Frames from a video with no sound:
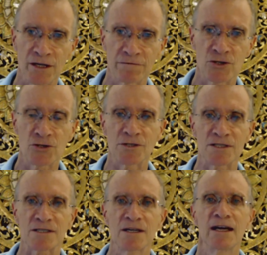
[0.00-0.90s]
have
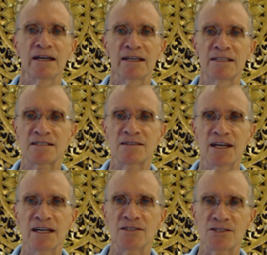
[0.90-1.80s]
choice. It's
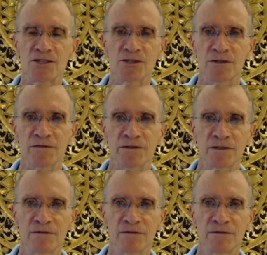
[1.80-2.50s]
there to serve.